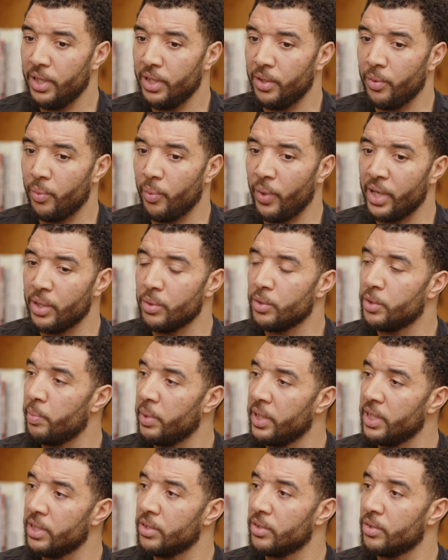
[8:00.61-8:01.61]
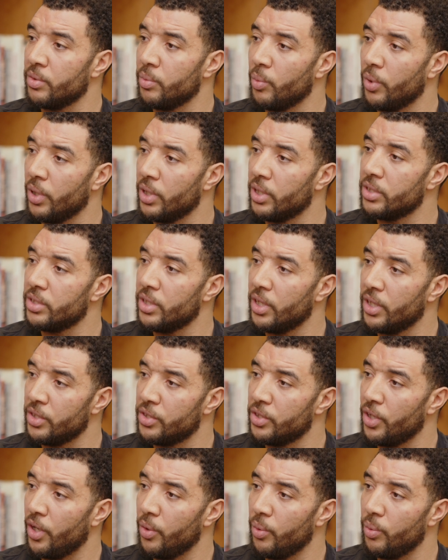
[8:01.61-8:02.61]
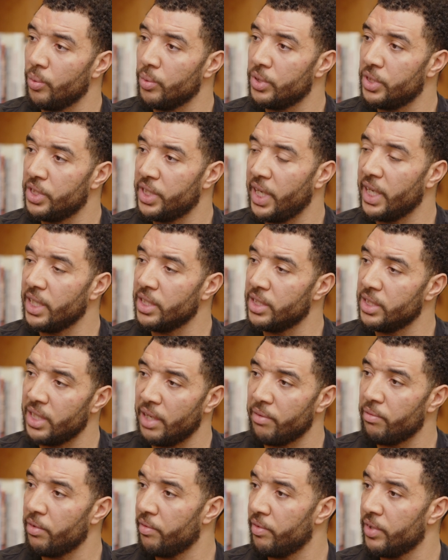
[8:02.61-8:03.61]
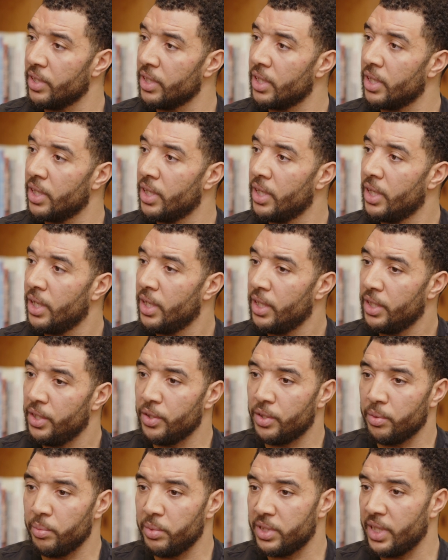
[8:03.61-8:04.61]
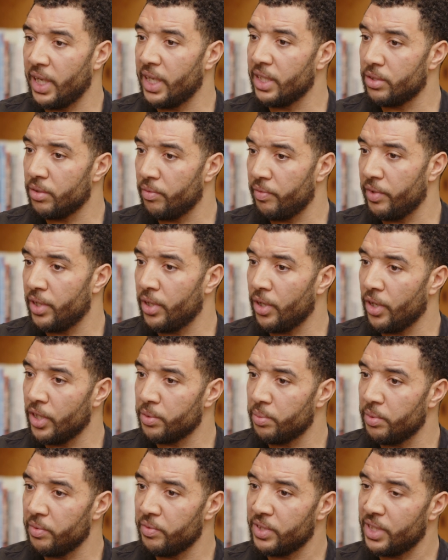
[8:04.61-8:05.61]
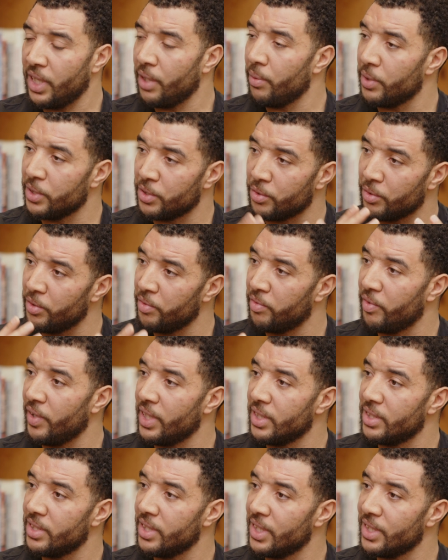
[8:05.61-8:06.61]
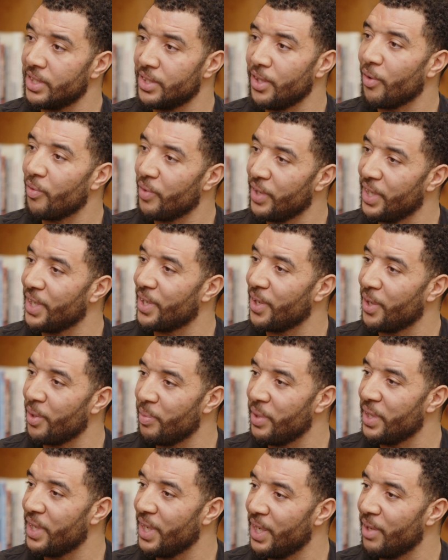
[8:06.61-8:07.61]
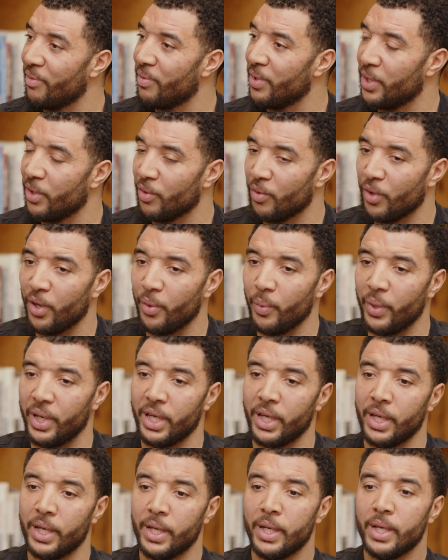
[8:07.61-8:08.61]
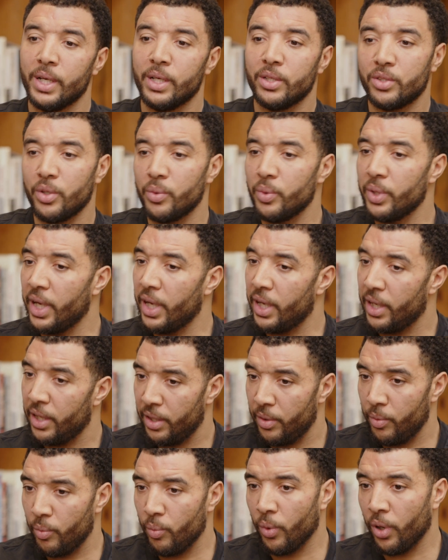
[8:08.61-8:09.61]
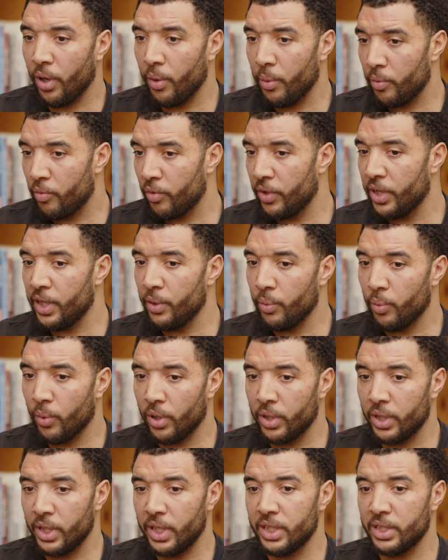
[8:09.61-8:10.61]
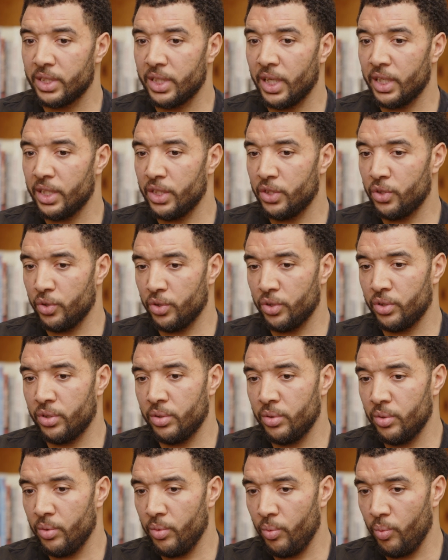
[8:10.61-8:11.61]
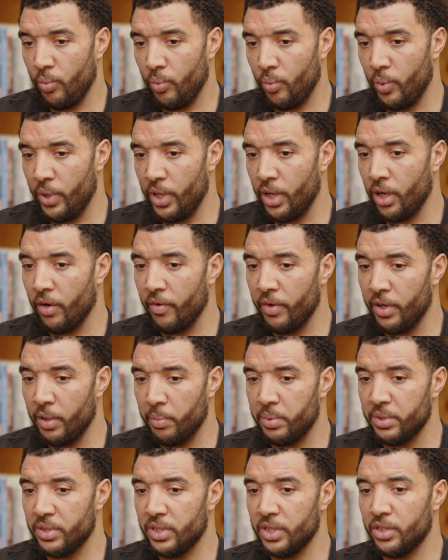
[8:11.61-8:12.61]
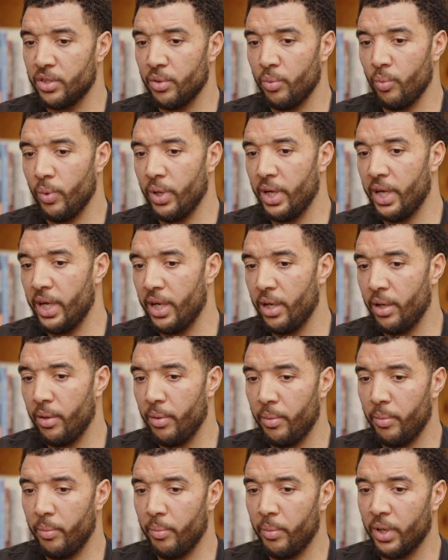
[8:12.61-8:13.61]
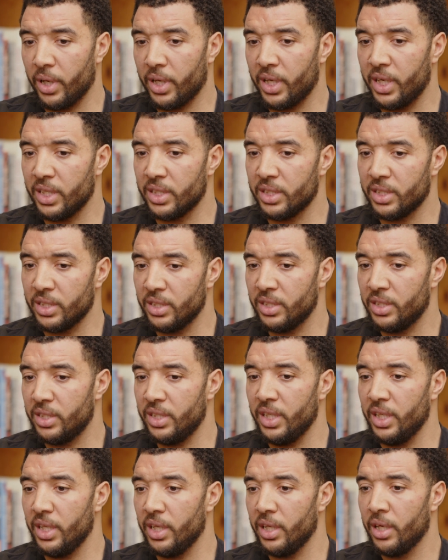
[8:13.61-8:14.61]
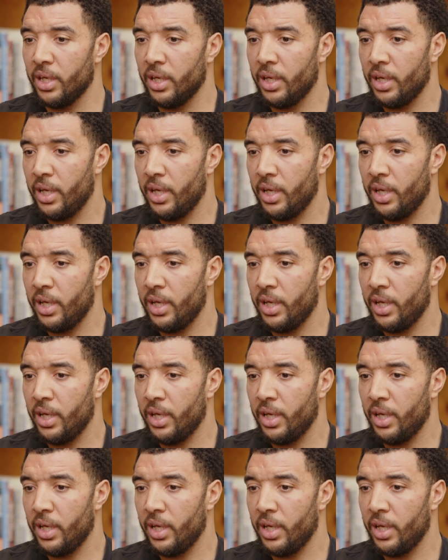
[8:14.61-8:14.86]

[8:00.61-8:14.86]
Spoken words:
the way you speak to someone, a certain tone changes everything. You can be saying something nice, but if you say it with a screw face, then it's not really going to be delivered the right way. So yeah, what I would really want is that it's just, we are in a position where my kids can see